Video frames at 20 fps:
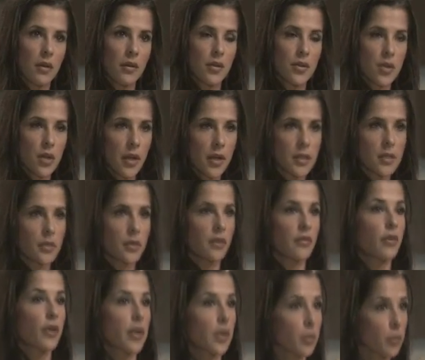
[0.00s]
They're trying to
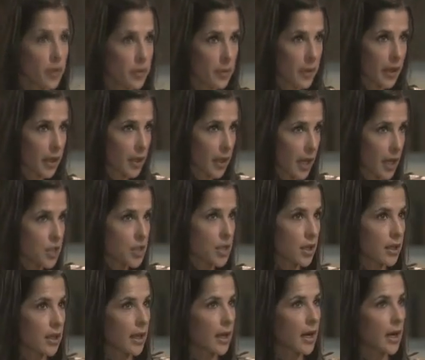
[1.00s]
avoid it with
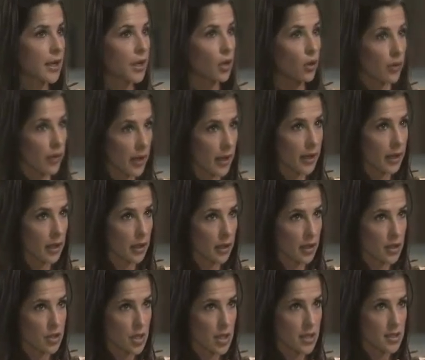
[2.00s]
medication, and I know that I can
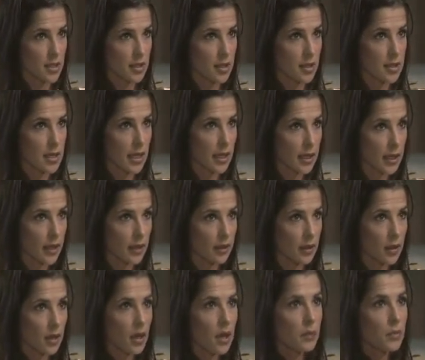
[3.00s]
get Jason to take it.
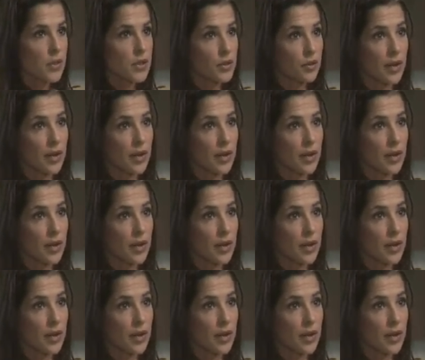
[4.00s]
But